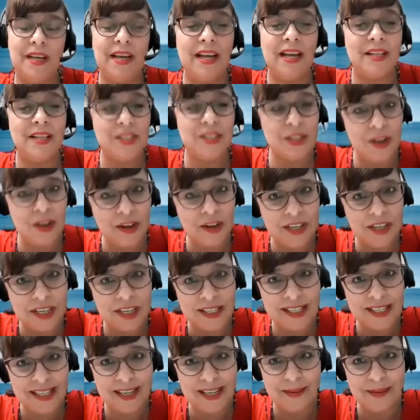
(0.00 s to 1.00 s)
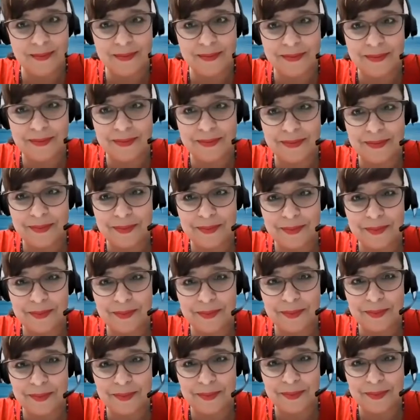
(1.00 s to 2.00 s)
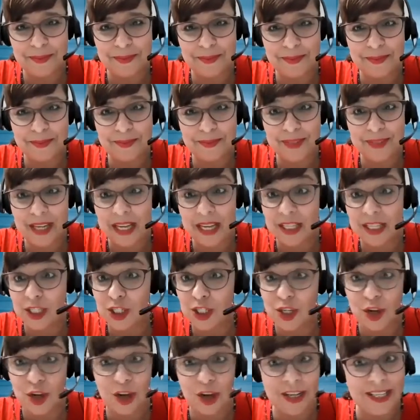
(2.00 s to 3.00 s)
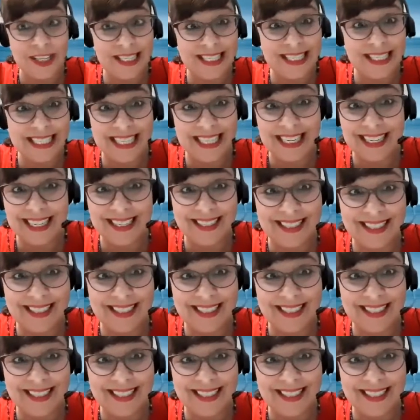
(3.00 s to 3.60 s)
It's not easy. It's not easy.